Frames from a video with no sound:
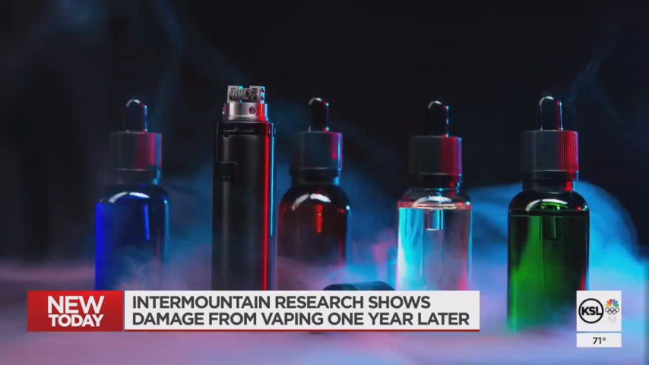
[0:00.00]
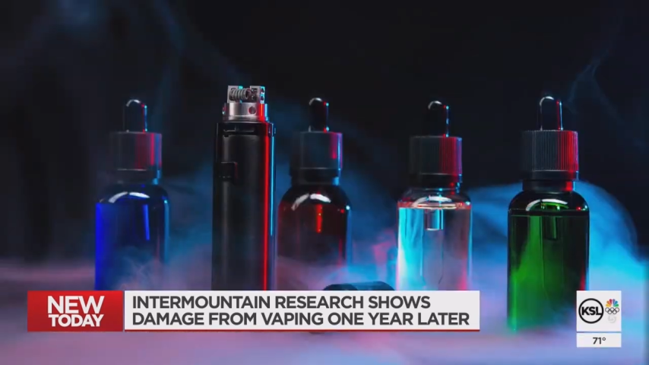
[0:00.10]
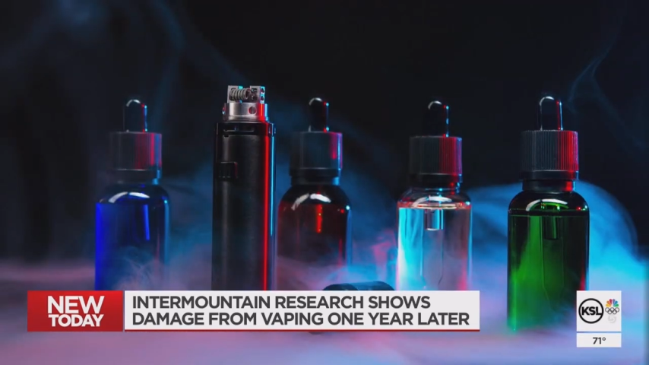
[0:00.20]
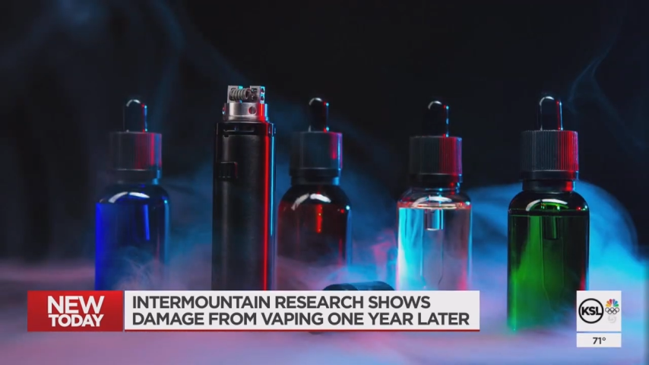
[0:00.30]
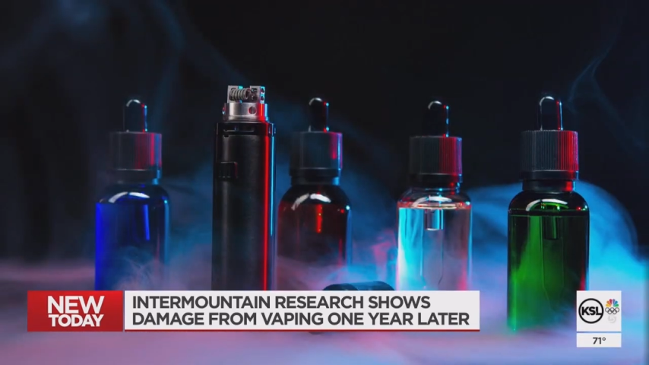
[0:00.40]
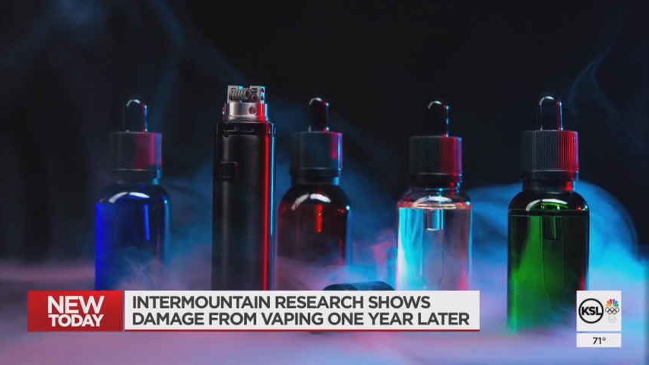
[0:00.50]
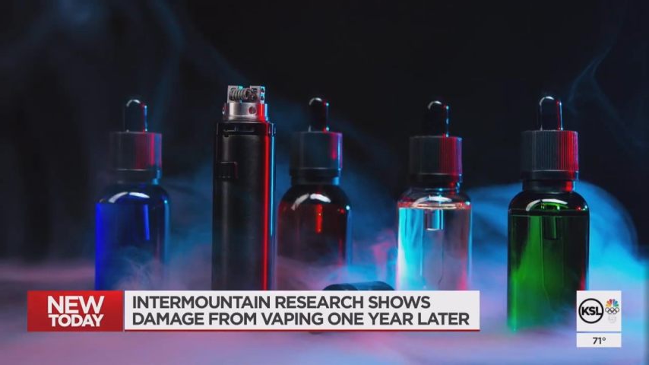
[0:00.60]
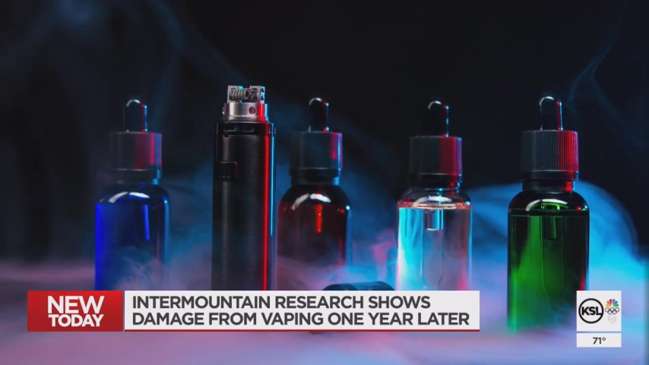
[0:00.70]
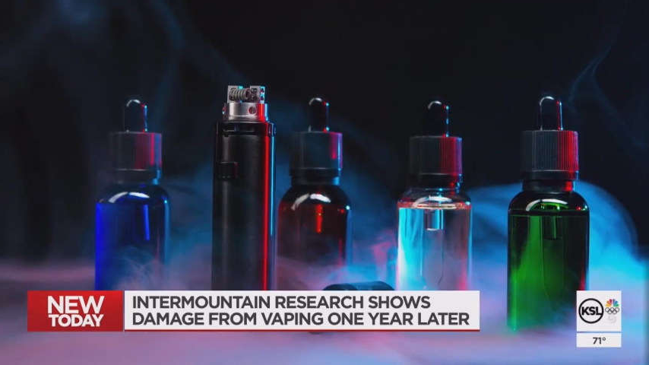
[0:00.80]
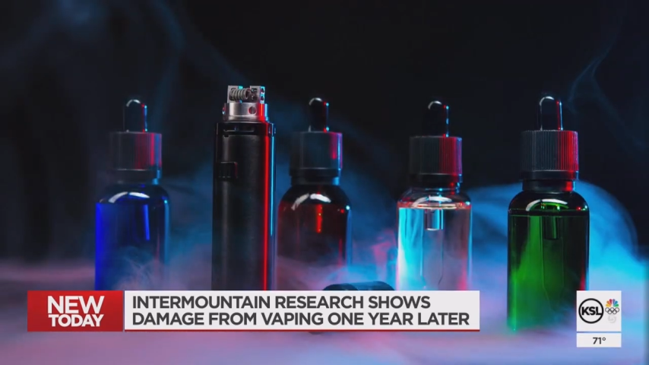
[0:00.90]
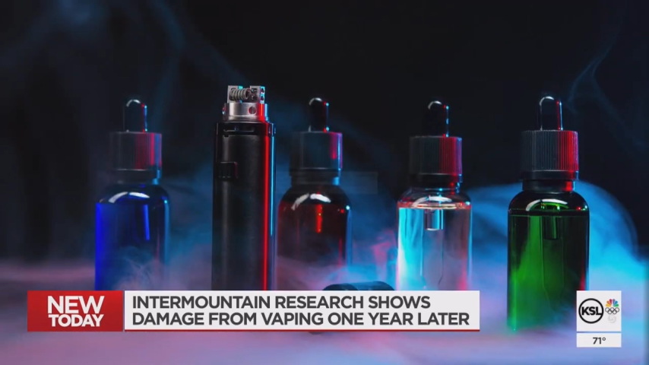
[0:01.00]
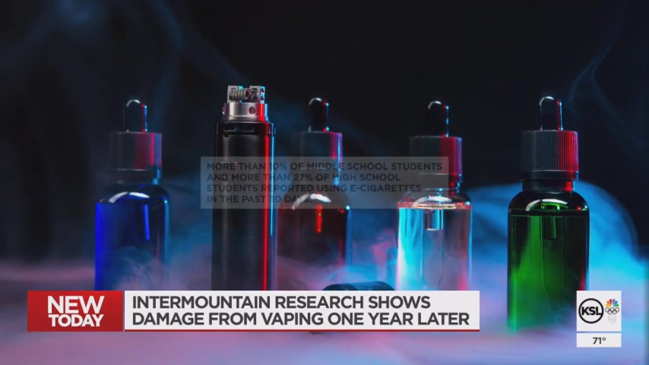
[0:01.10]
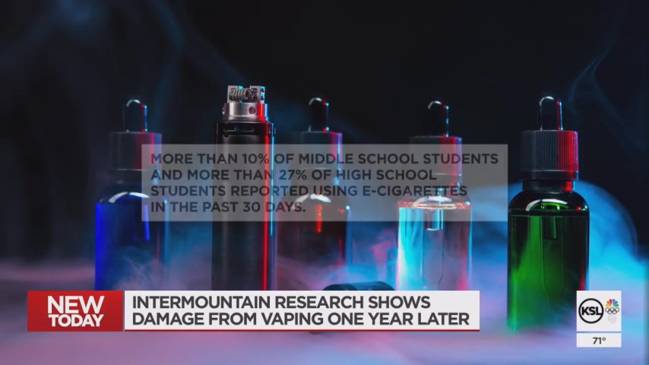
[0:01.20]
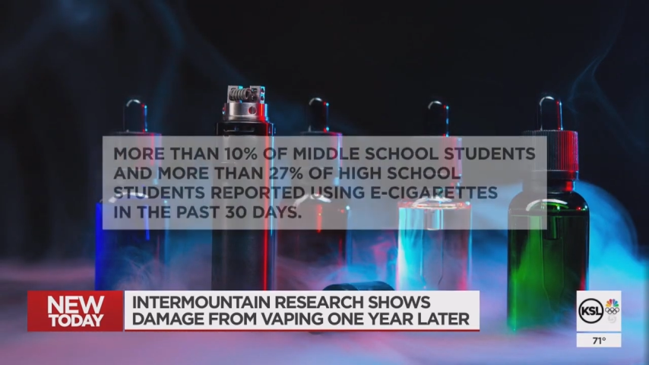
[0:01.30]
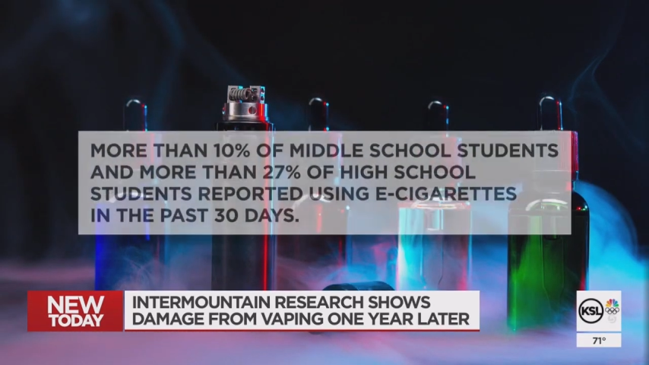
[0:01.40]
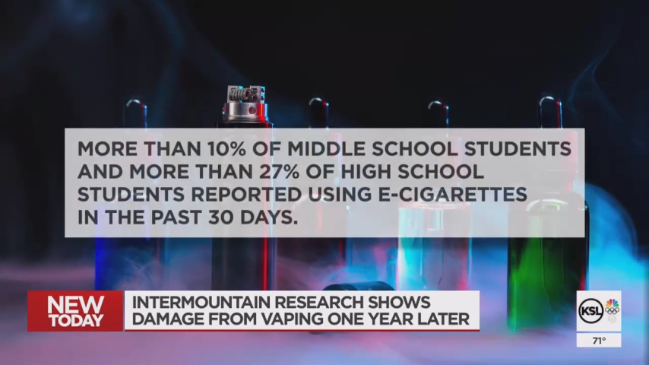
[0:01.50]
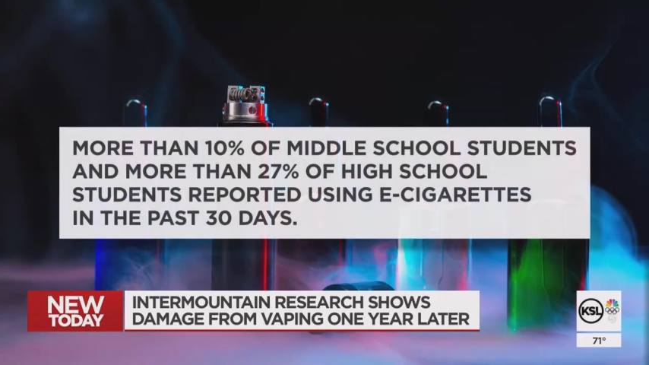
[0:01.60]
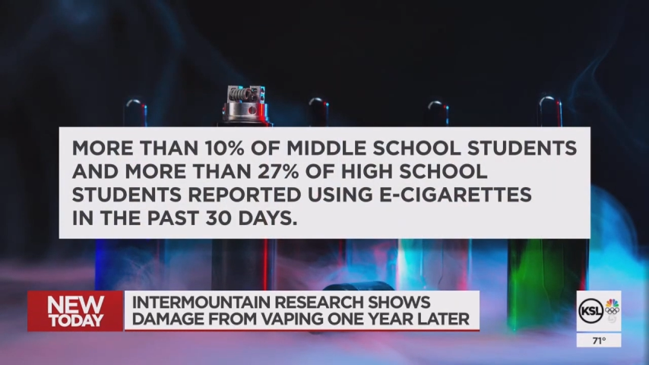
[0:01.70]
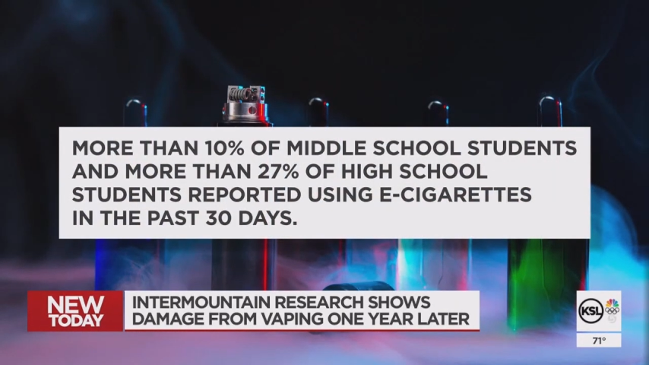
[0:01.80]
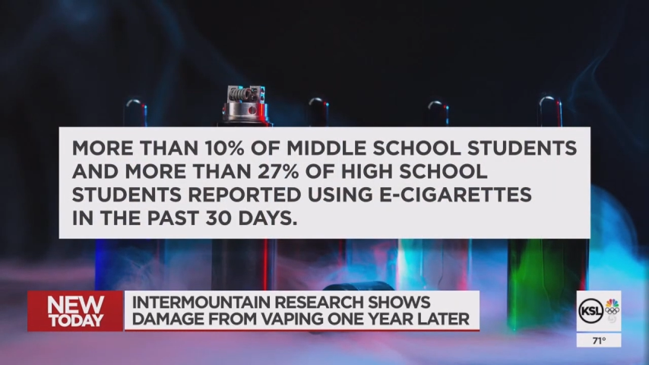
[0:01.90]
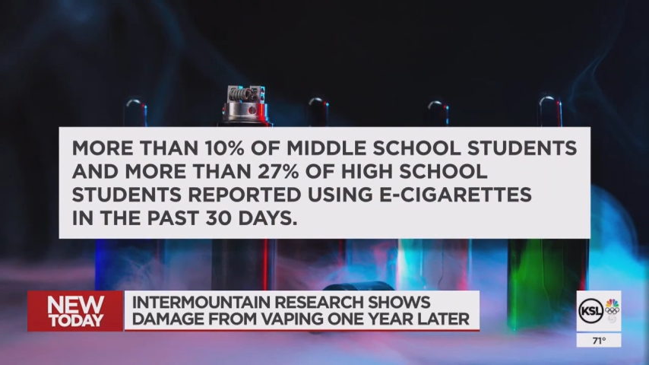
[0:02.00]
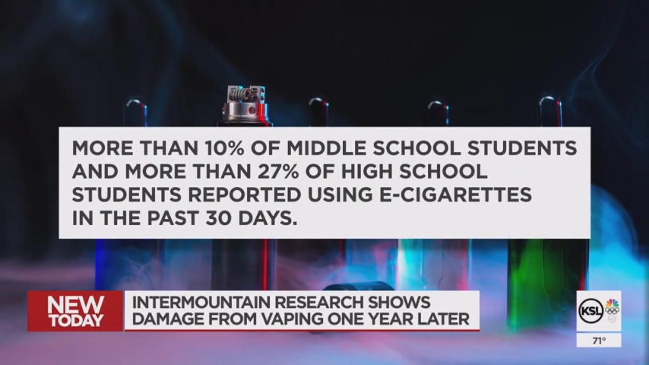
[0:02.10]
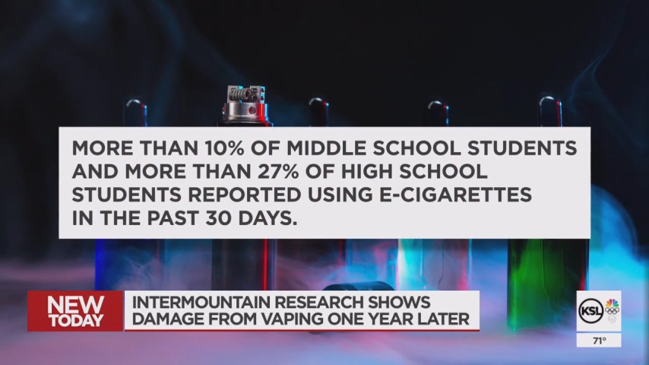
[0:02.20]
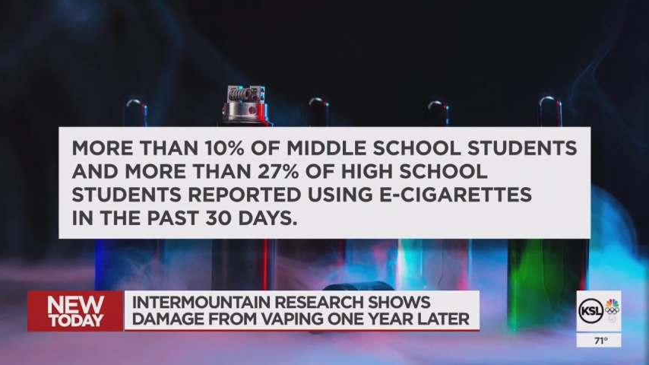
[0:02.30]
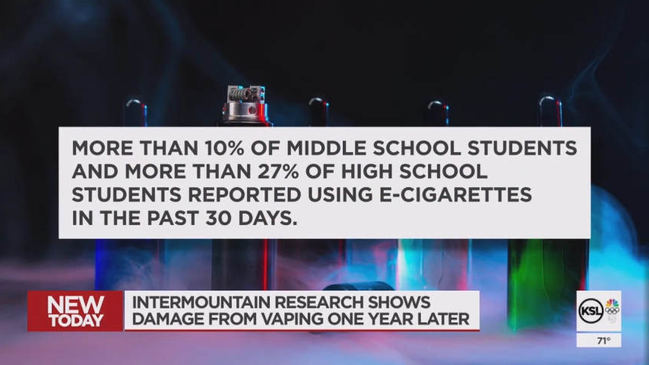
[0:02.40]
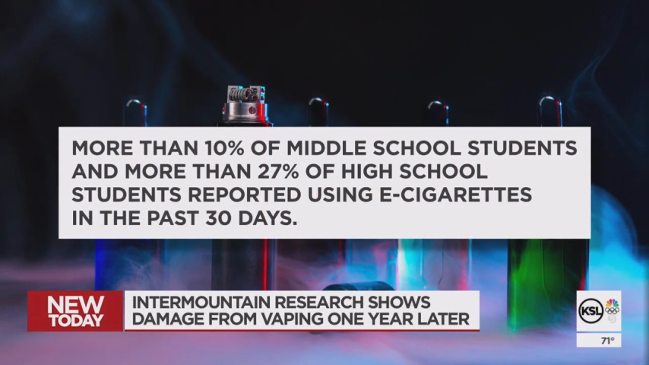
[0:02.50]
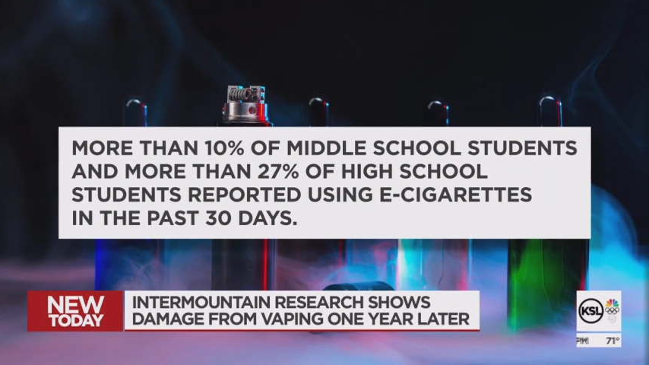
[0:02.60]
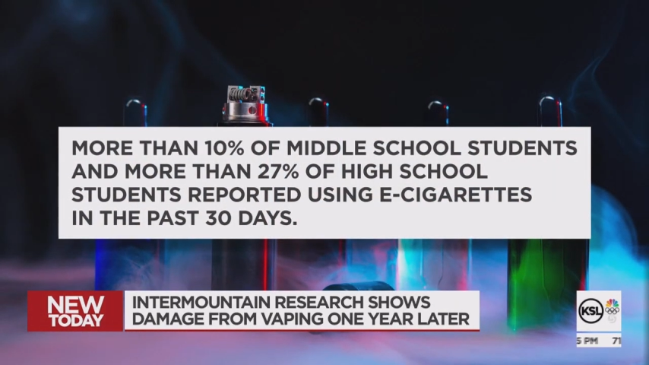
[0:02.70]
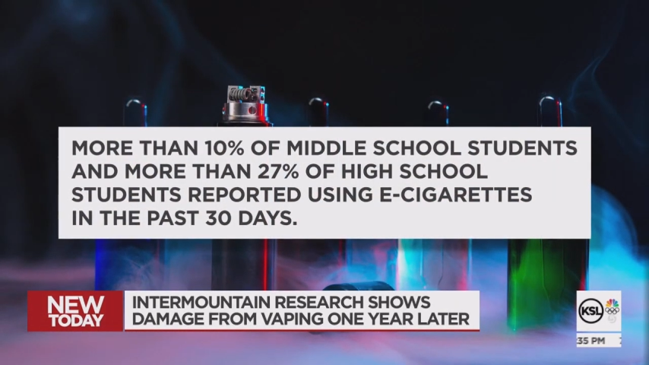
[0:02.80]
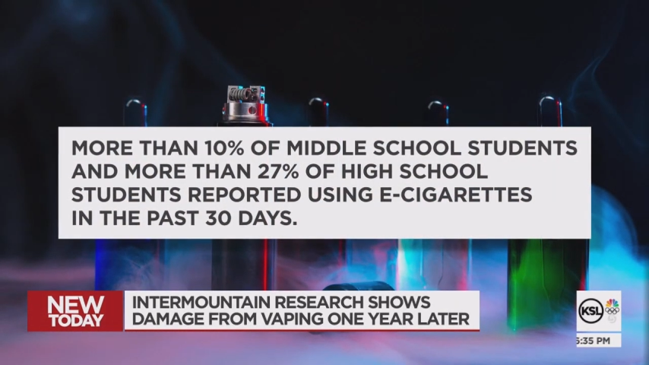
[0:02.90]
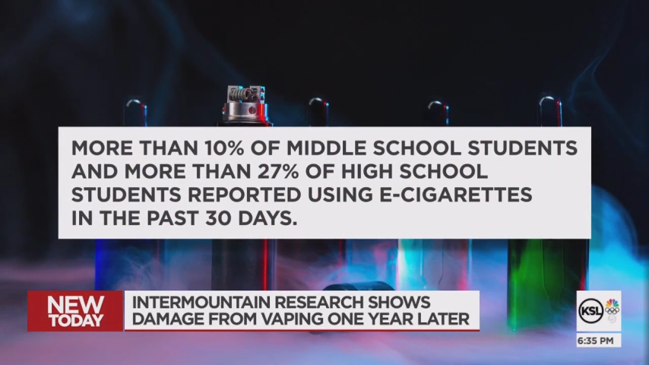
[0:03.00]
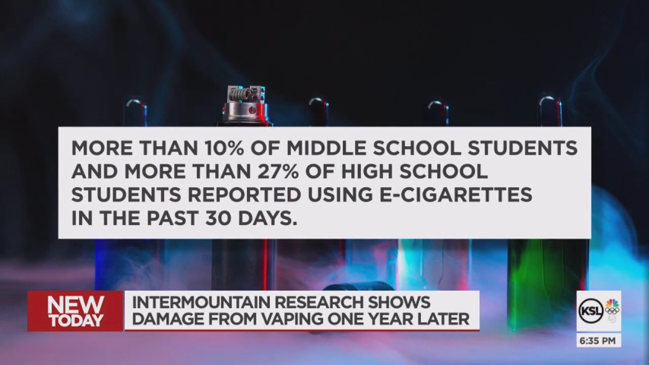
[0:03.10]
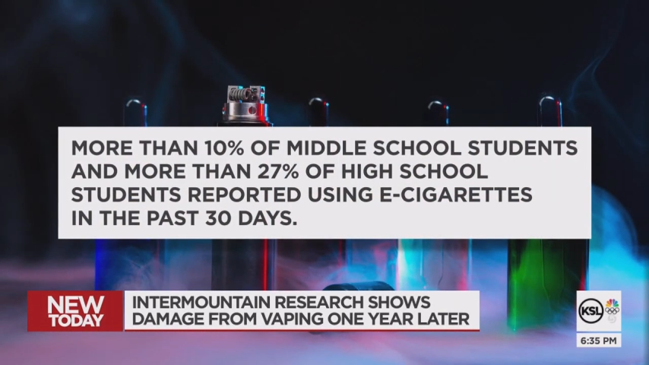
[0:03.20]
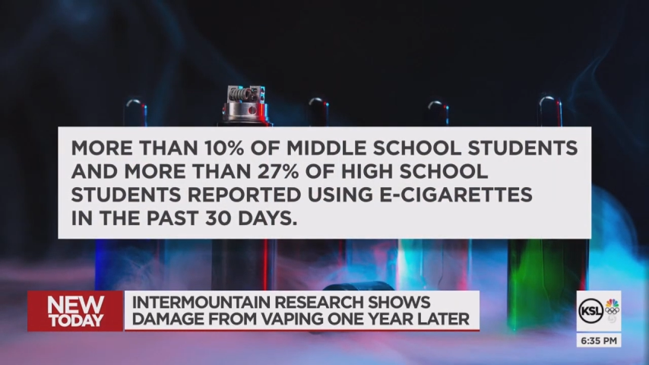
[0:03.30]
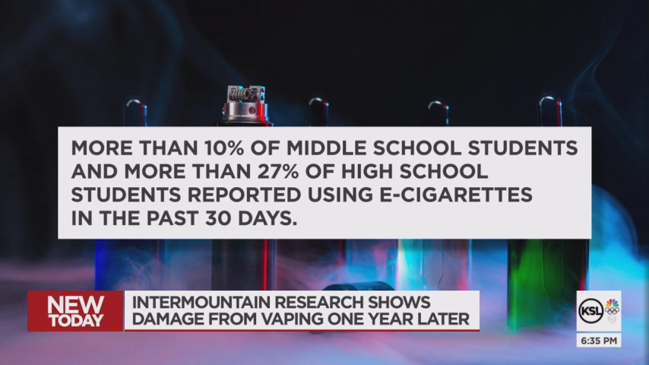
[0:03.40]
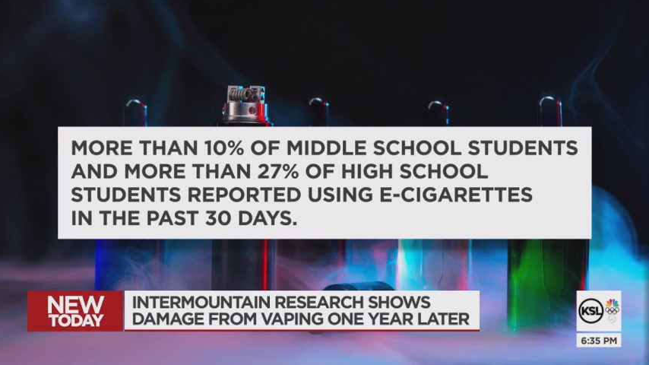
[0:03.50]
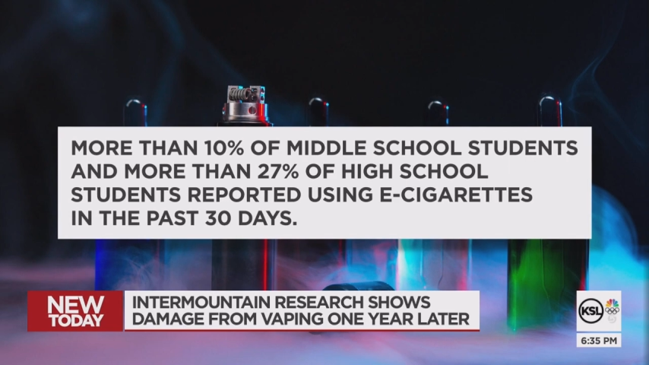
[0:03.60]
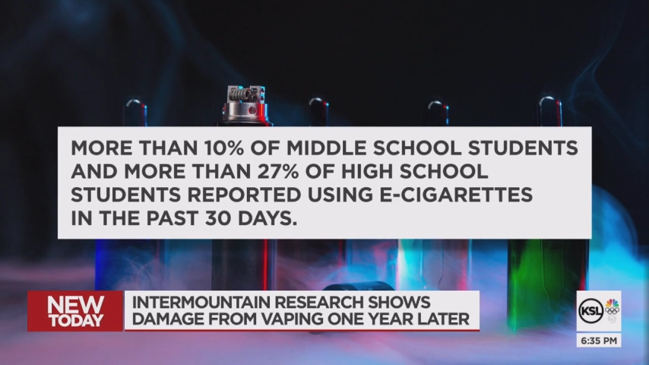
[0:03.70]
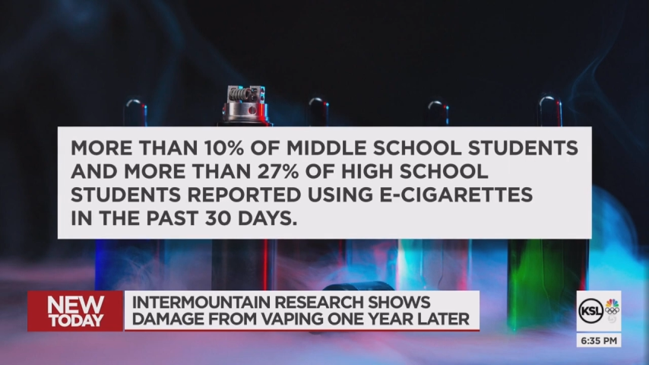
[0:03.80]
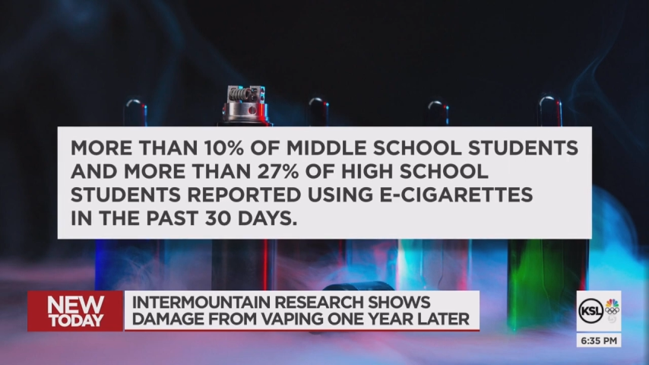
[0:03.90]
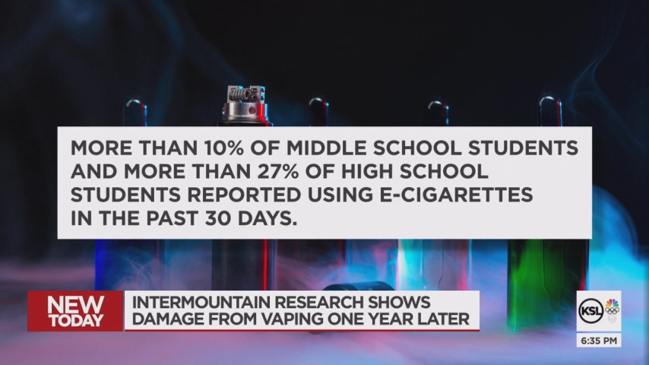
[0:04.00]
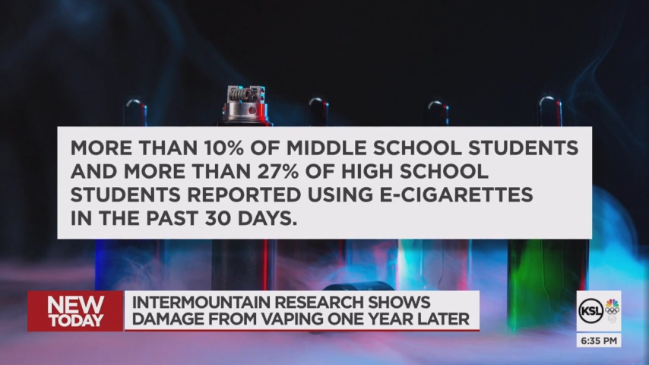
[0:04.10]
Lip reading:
No face is visible, so there are no lips to read.